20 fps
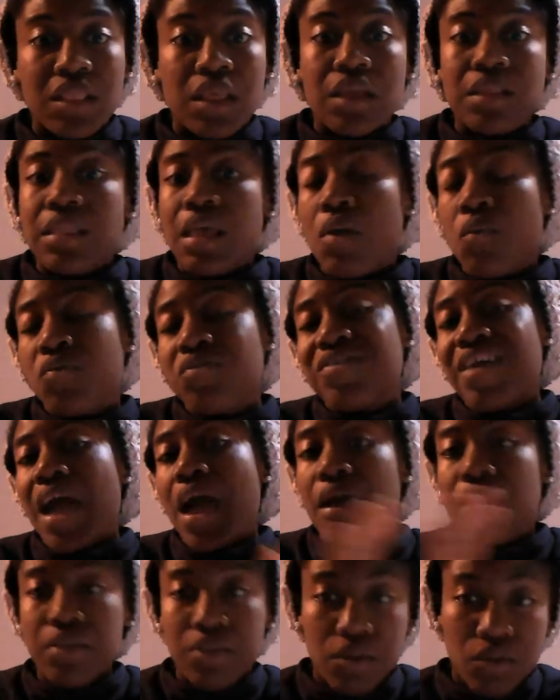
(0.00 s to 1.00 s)
Like that was
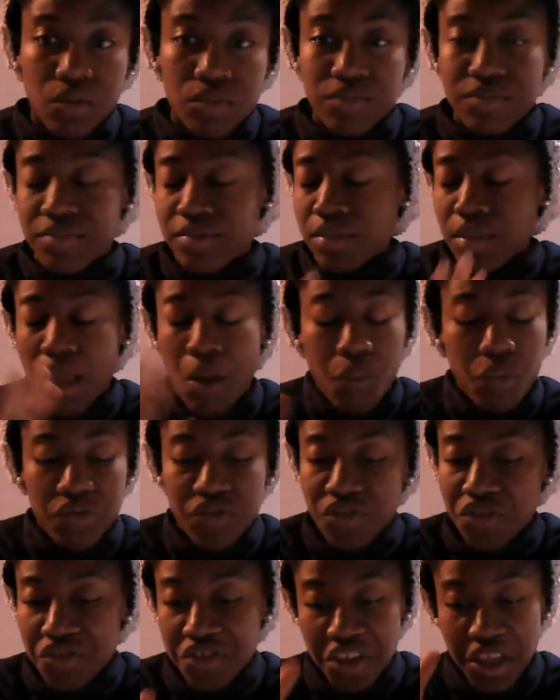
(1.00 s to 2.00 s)
that
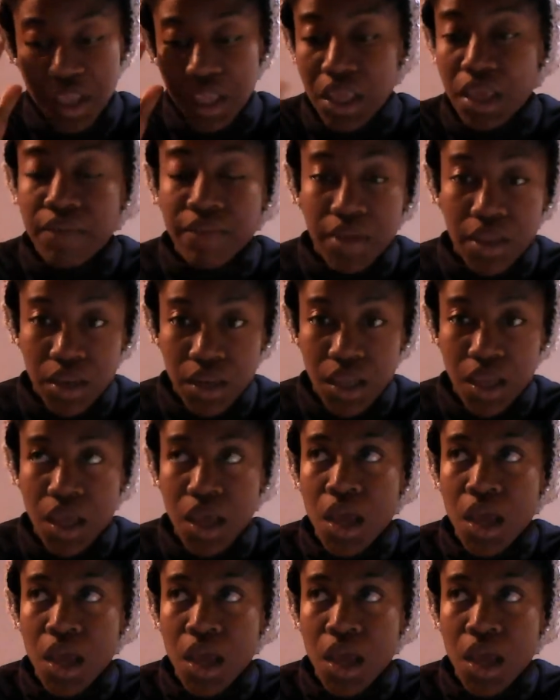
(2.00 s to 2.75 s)
was just a given.